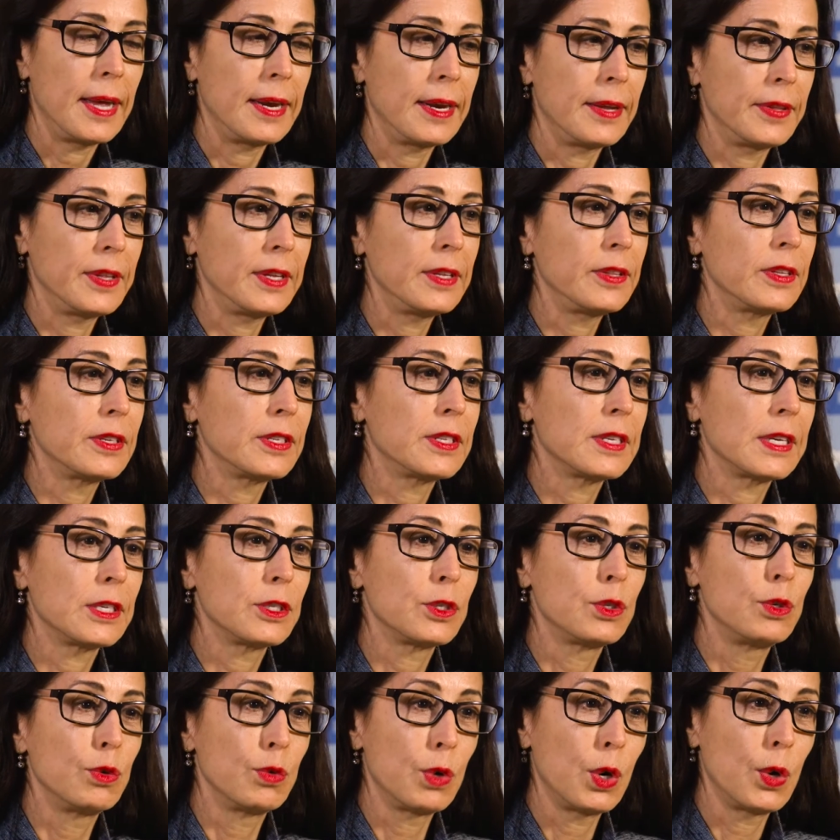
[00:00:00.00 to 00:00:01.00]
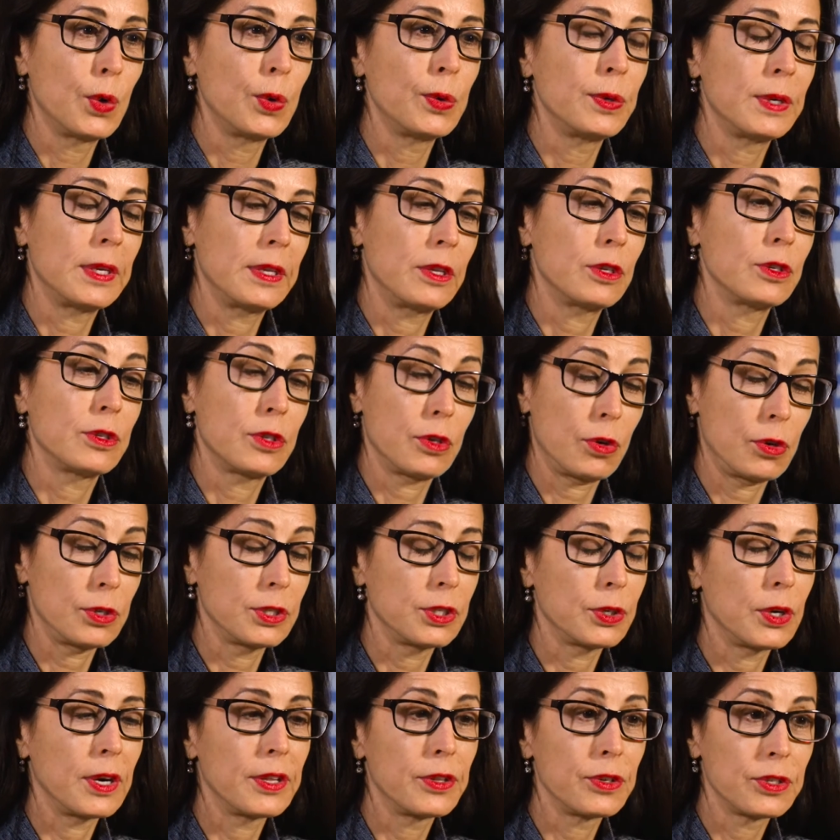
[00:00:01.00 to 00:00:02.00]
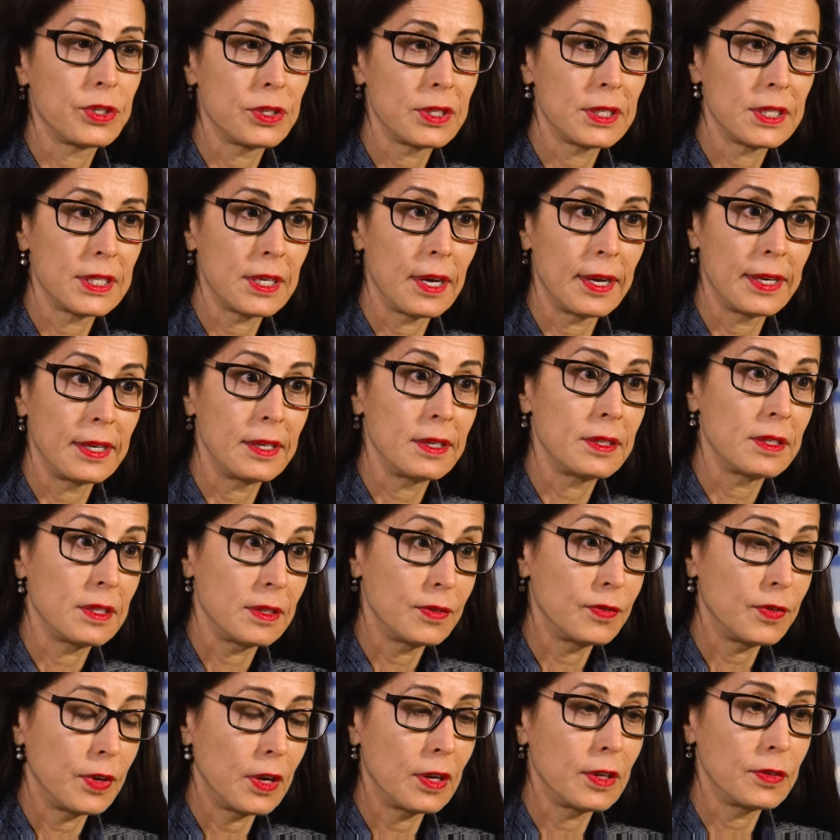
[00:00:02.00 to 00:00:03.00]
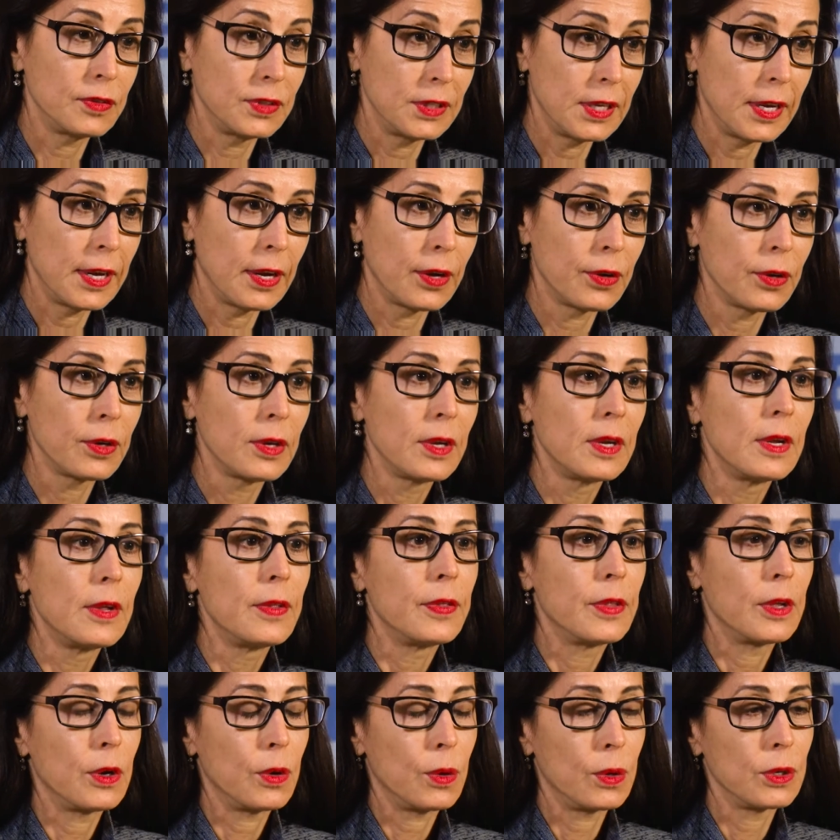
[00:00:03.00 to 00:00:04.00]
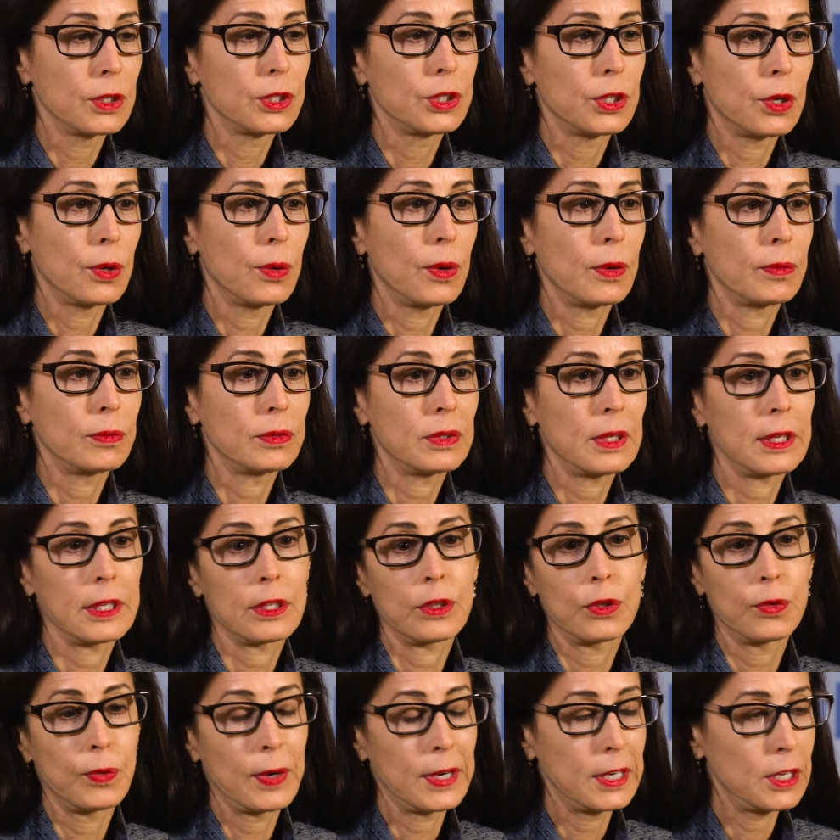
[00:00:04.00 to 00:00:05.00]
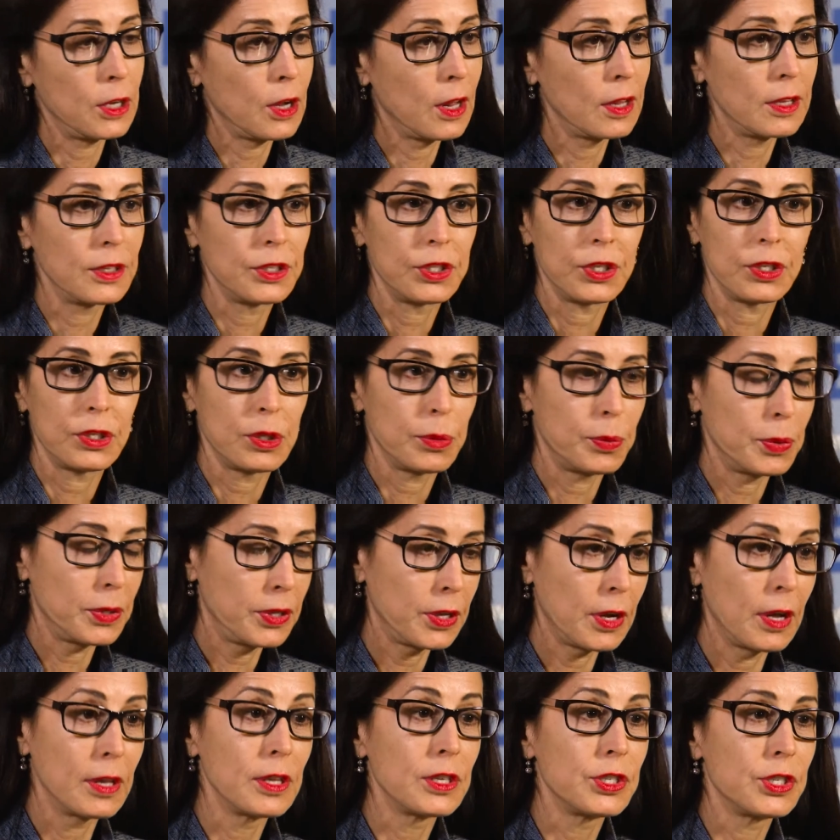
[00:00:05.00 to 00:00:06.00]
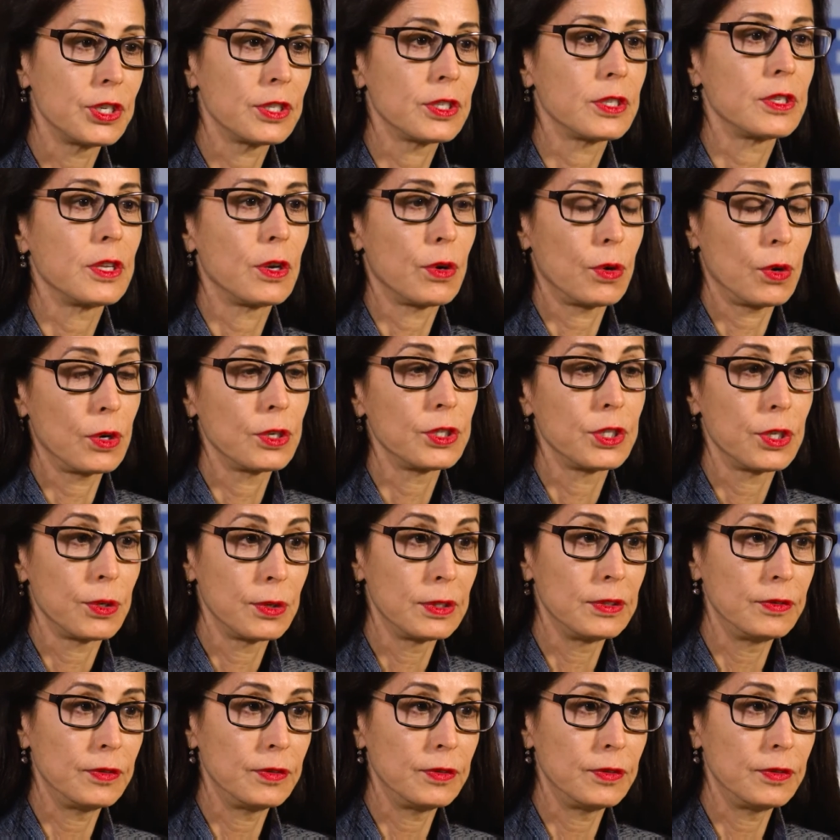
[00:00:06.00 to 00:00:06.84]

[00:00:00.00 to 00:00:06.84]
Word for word: And I think this has grown, and there's also other societies involved now that also, like the radiologists, the pathologists, that are also